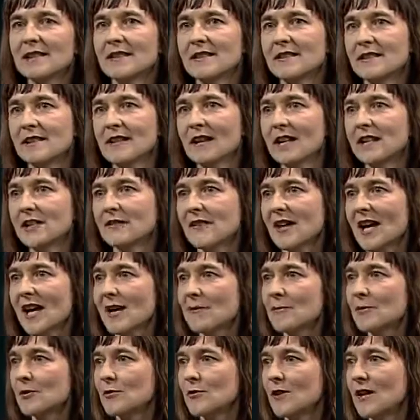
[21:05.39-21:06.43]
the kind of
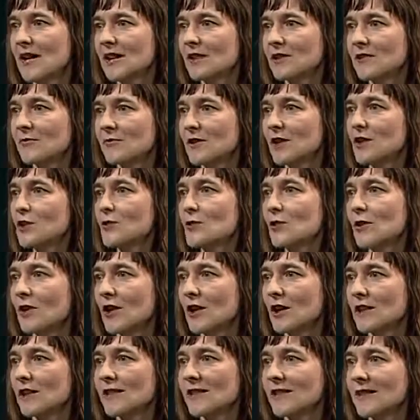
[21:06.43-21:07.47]
abstract visual
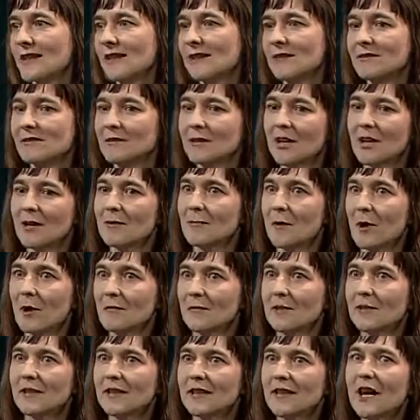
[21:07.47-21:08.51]
arts that are
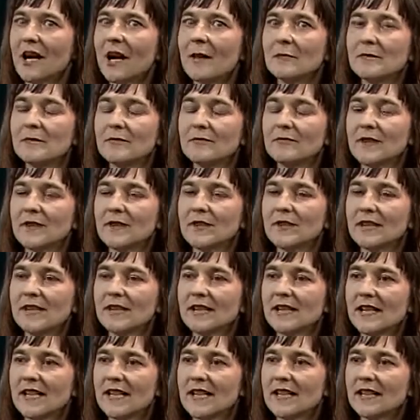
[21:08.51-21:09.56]
very common fare
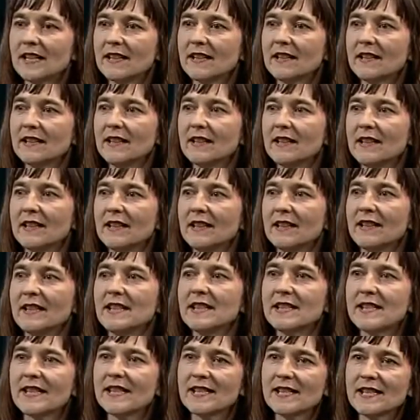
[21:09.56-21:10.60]
today. He
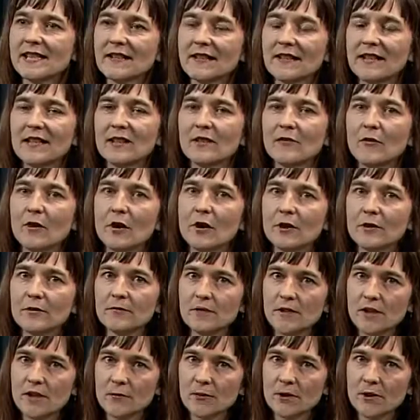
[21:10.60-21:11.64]
tends to think of all the
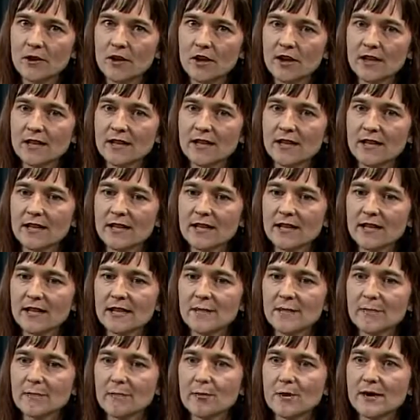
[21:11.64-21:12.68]
visual arts as
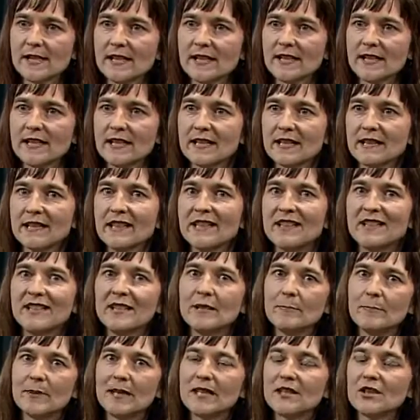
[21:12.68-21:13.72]
presenting
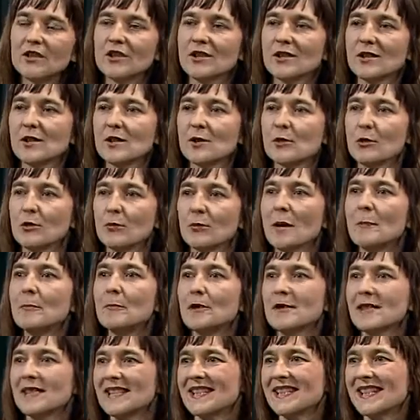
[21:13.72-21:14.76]
depictions or
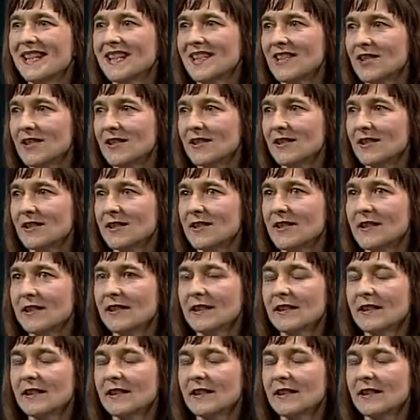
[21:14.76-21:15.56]
representations.